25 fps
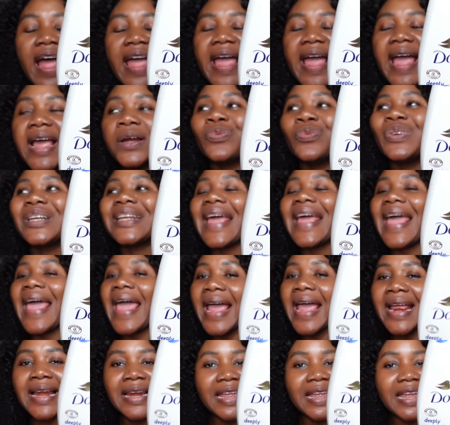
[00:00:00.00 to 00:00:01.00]
ahead with
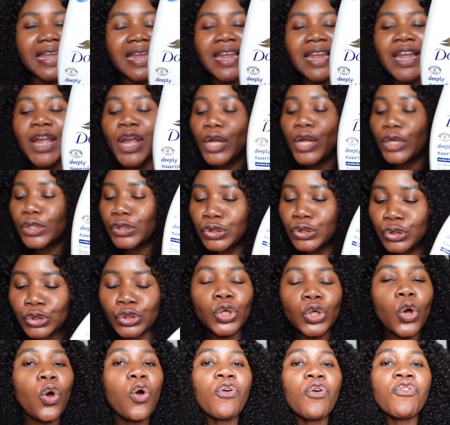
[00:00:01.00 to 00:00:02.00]
any
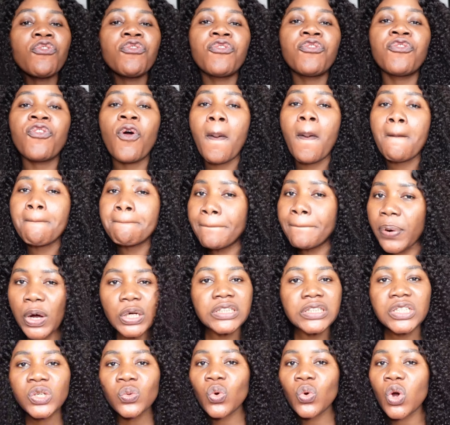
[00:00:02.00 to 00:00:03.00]
Dove
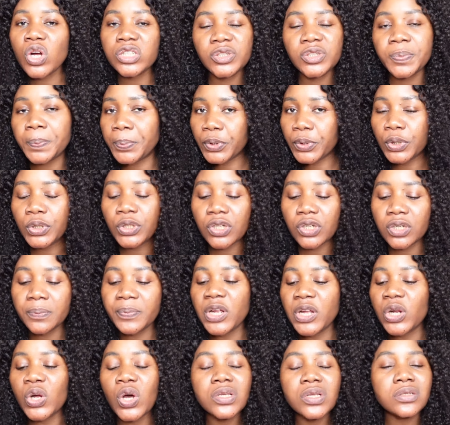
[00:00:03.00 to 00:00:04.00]
body wash product,
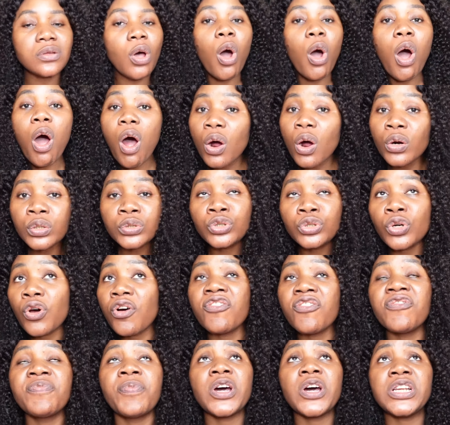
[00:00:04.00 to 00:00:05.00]
because all
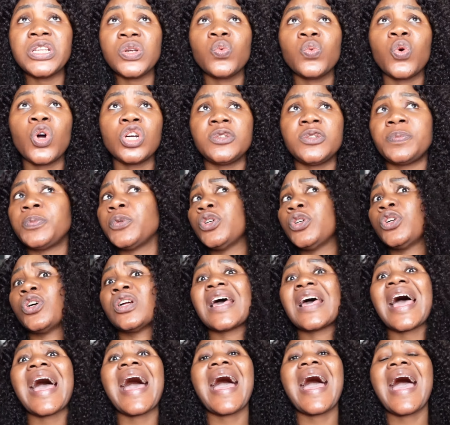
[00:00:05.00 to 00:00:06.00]
Dove body wash
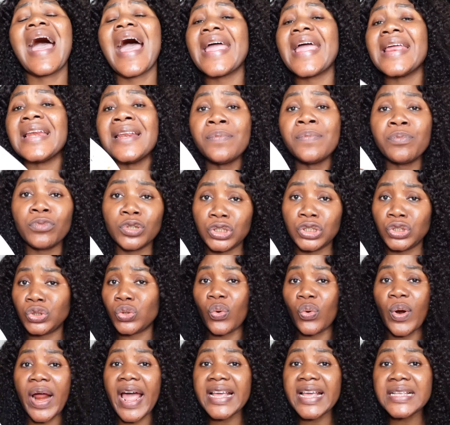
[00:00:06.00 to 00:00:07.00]
products are highly
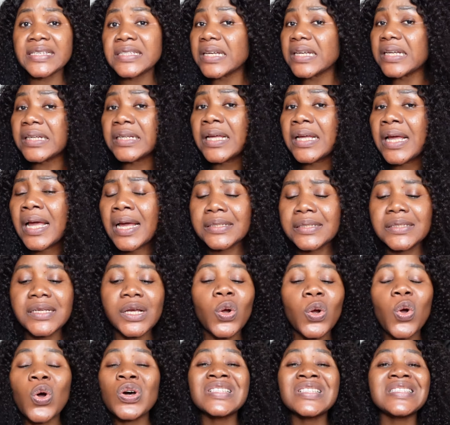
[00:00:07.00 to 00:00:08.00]
moisturizing. They
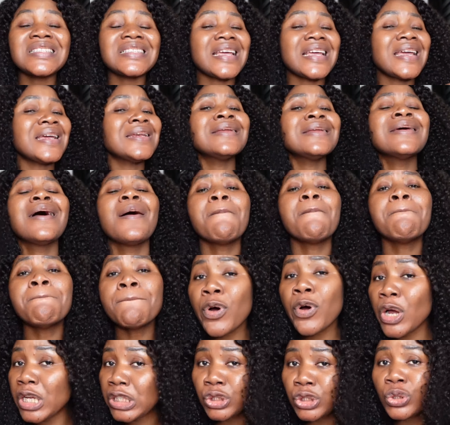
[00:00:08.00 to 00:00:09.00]
contain
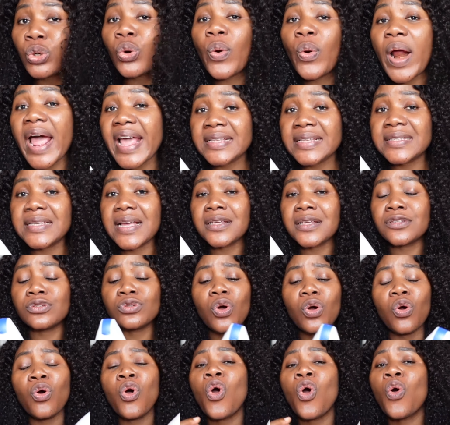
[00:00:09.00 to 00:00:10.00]
moisturizer.
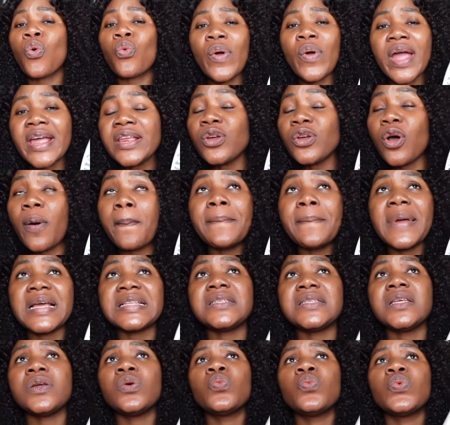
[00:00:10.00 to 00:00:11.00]
So when you're
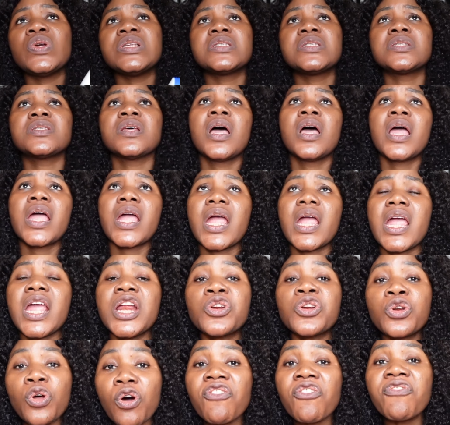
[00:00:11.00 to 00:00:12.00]
bathing with a
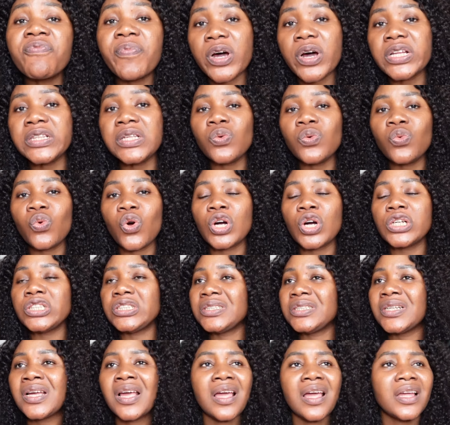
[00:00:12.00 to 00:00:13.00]
Dove body
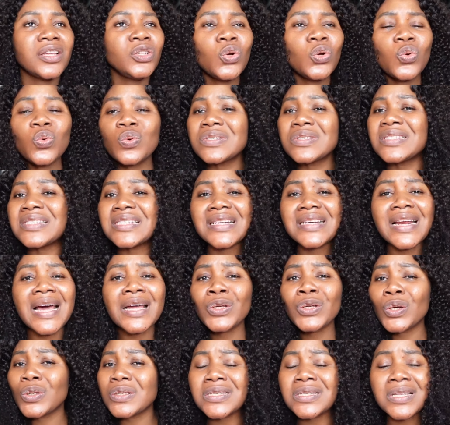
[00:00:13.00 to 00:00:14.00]
wash, you will see that
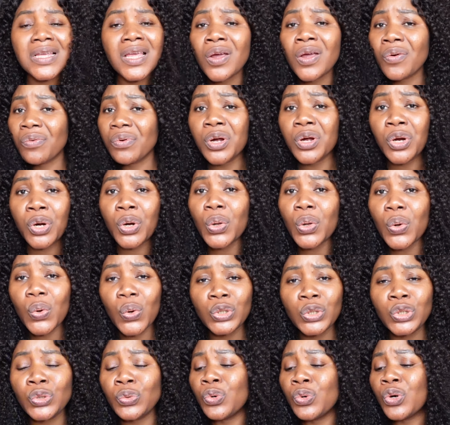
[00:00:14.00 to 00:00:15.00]
your skin will glow.
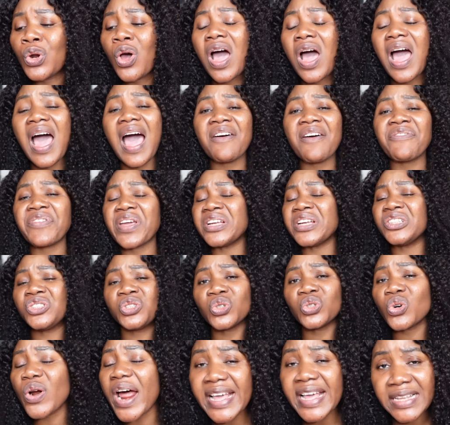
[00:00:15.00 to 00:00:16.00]
You will not have a
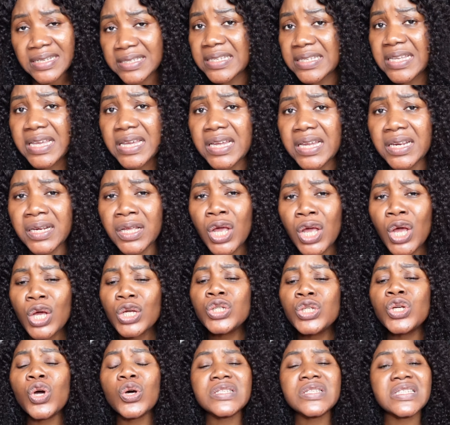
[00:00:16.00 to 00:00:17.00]
dry skin.
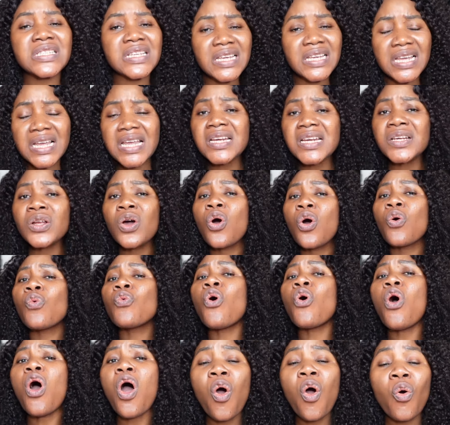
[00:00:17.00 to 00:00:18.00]
Your skin
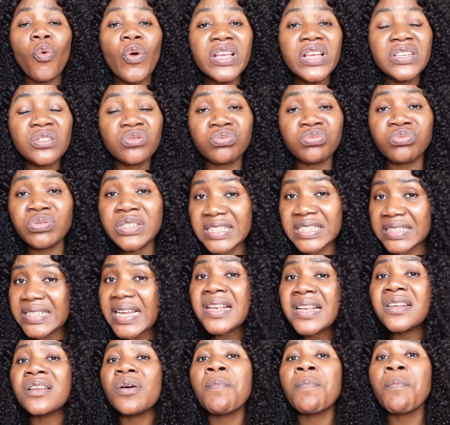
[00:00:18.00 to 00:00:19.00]
will always
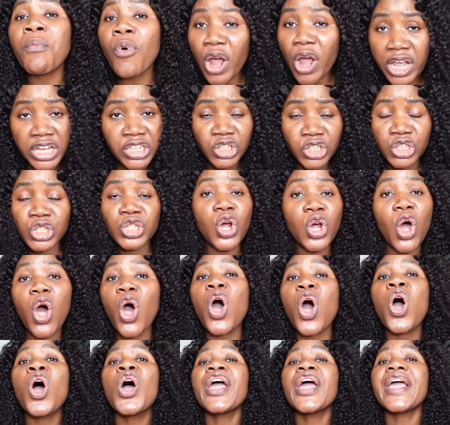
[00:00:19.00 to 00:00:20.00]
retain the
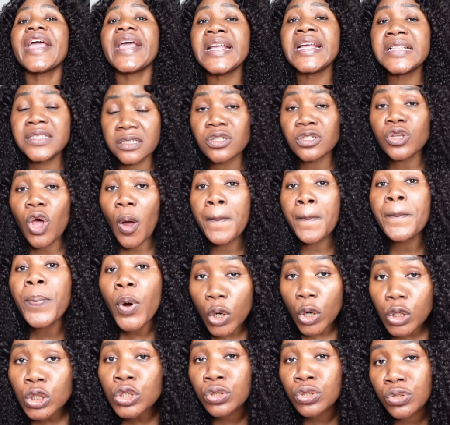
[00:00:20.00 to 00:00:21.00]
moisture it's
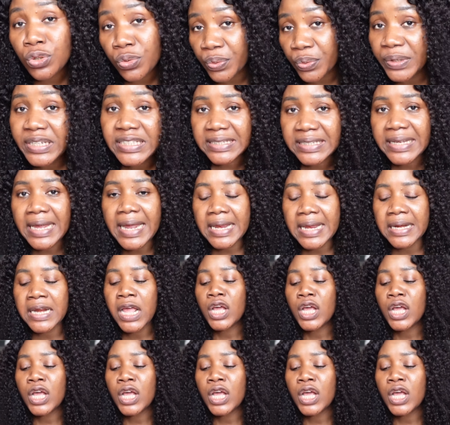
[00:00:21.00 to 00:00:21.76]
supposed to retain.